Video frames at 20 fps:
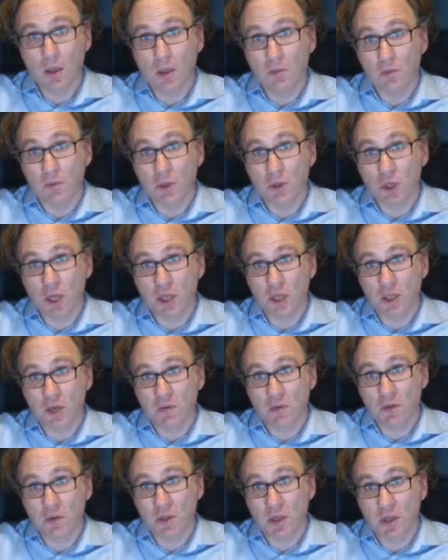will change
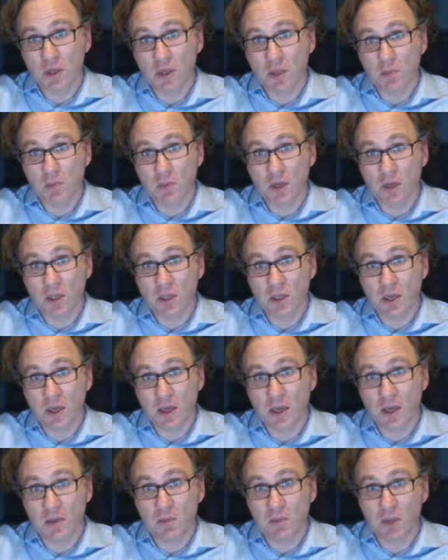everything. DeepMind's
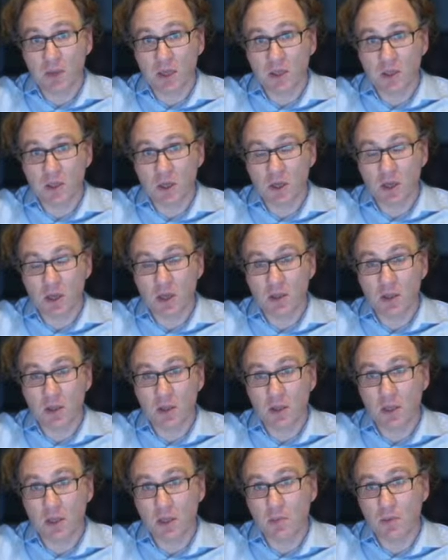AI makes gigantic
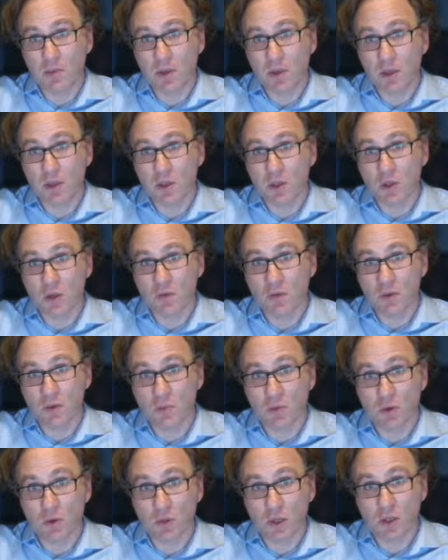leap in solving
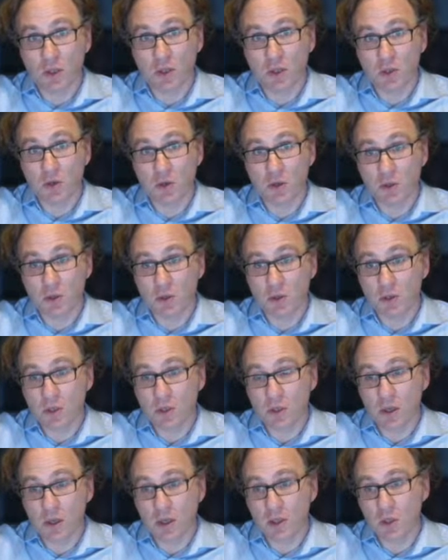protein
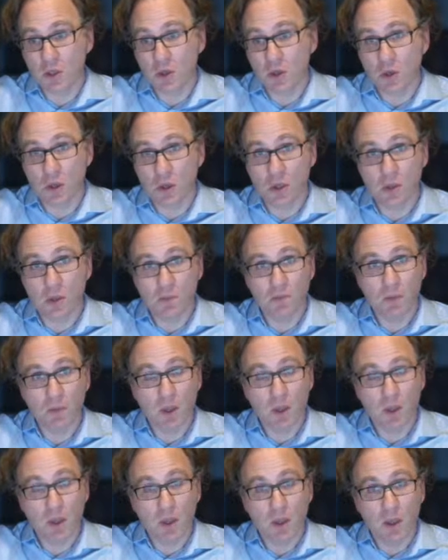structures, and so on.
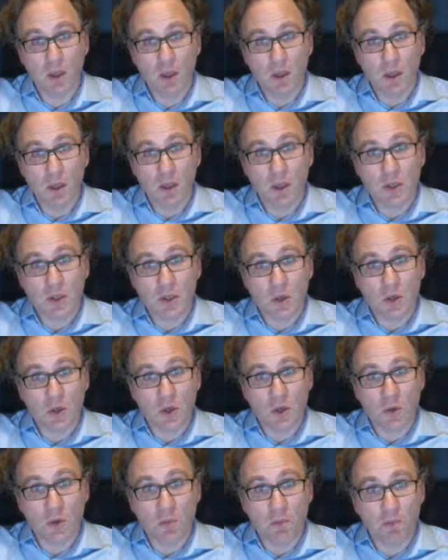
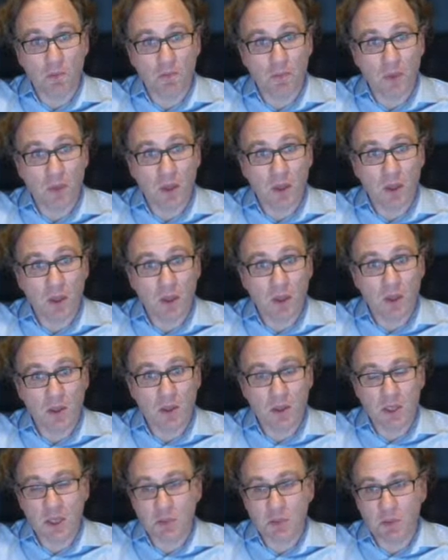So
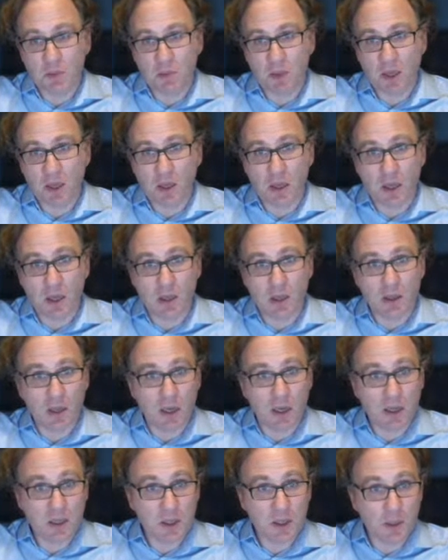this has been making
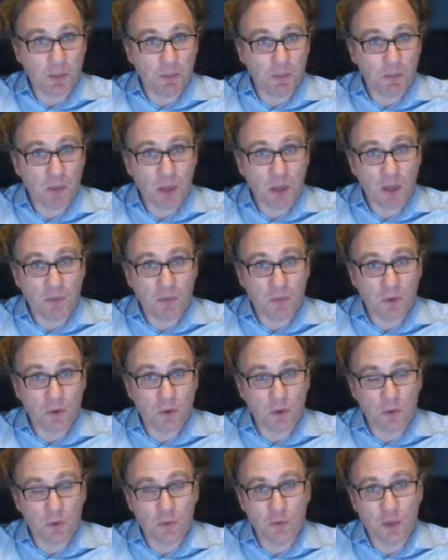headlines a
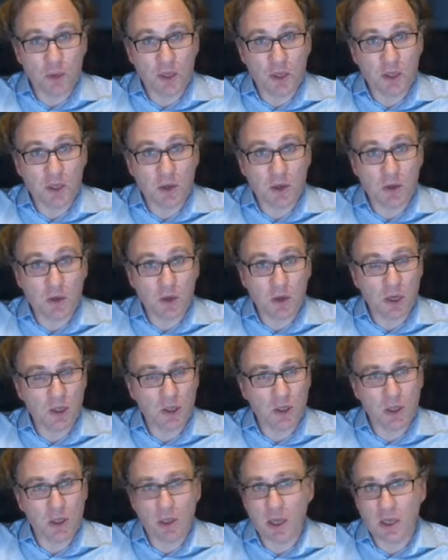few weeks ago,
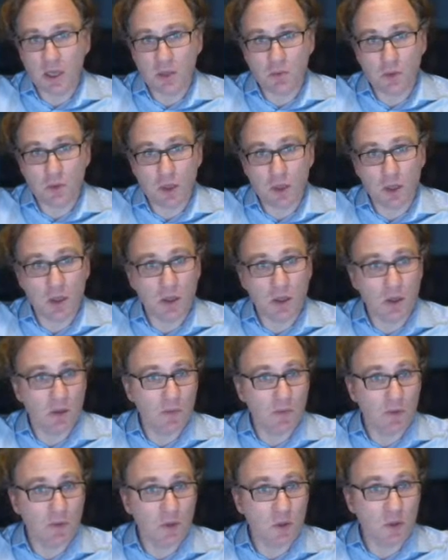actually last week
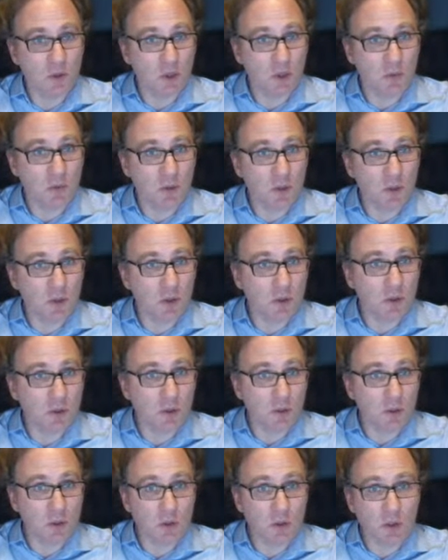even. So this
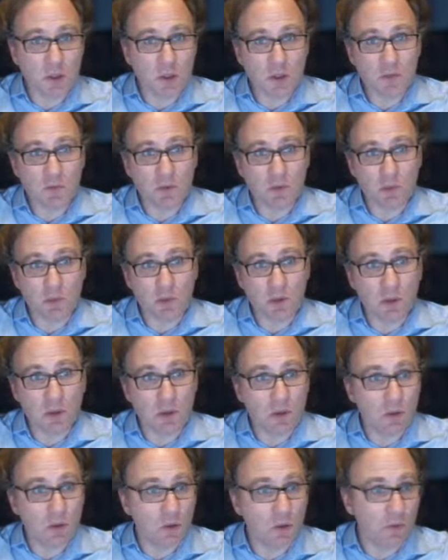is from
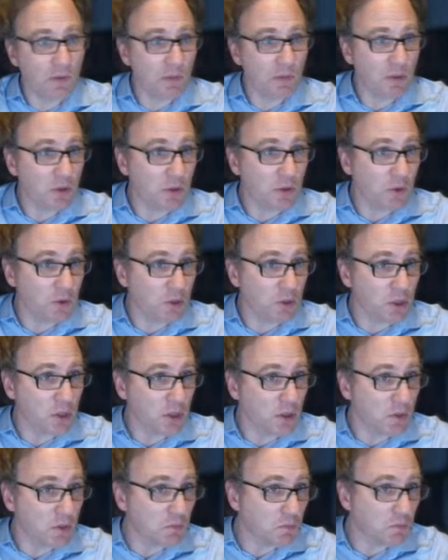November 30,